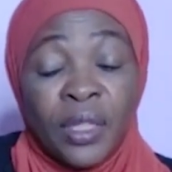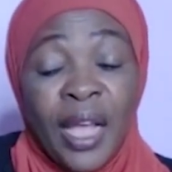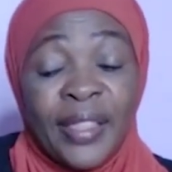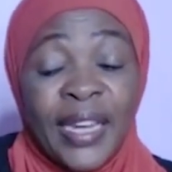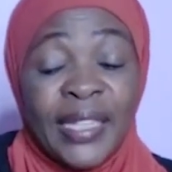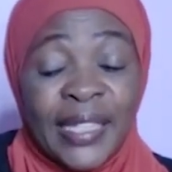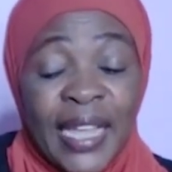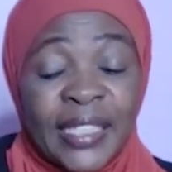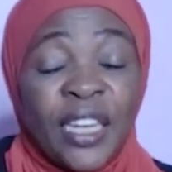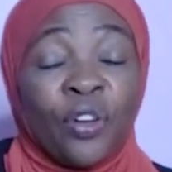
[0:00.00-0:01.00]
And then he
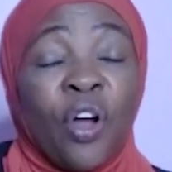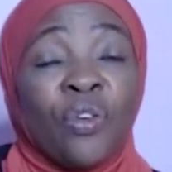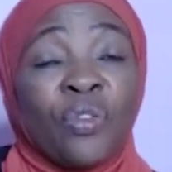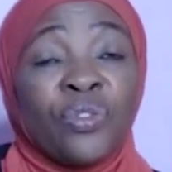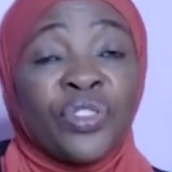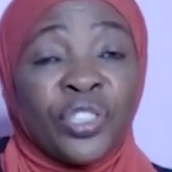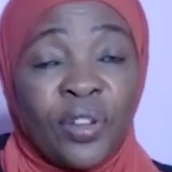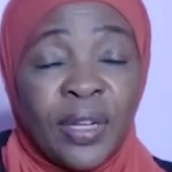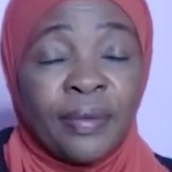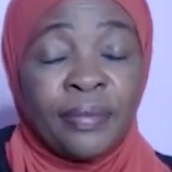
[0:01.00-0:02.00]
says, in
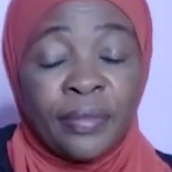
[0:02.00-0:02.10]
conclusion,